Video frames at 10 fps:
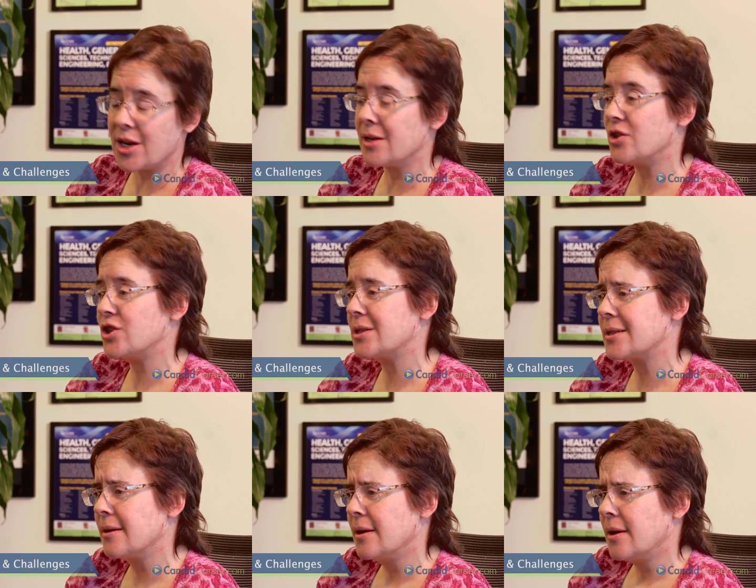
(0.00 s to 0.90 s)

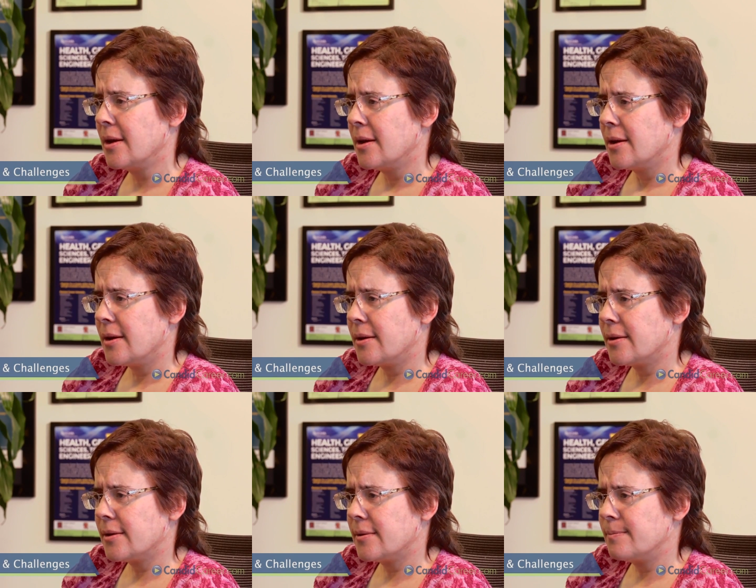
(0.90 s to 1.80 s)
challenges.
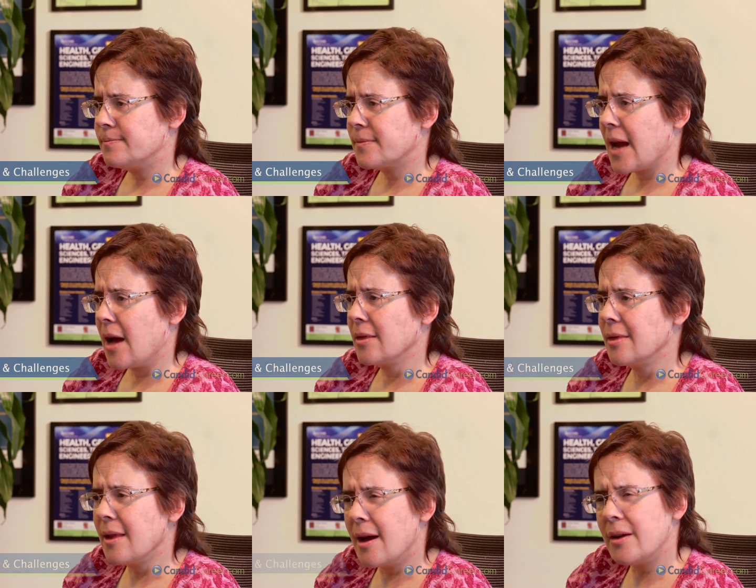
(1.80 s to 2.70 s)
A
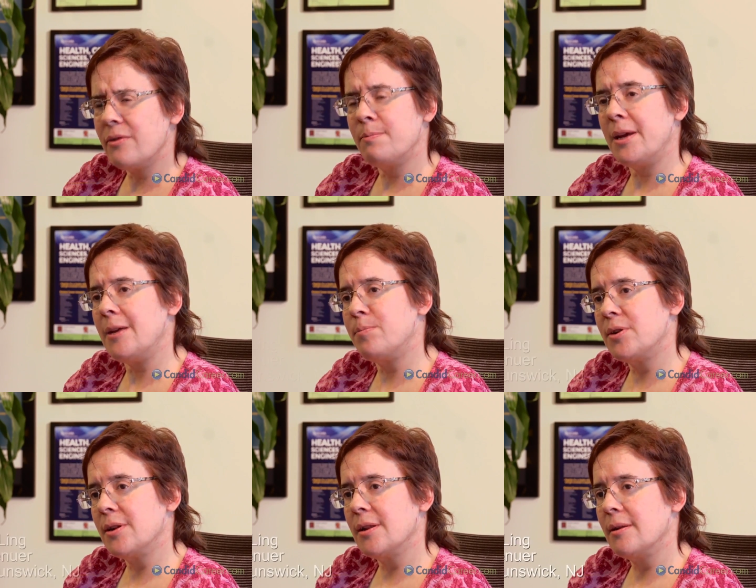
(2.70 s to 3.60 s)
lot of
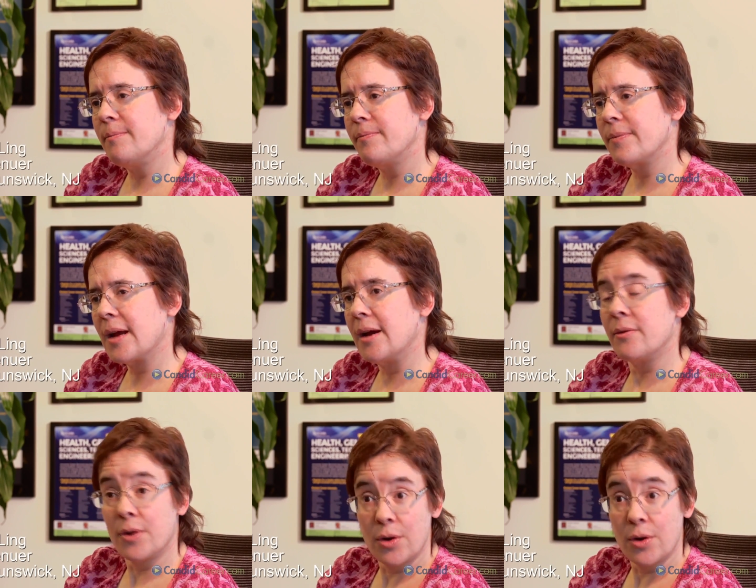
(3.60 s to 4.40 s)
people I have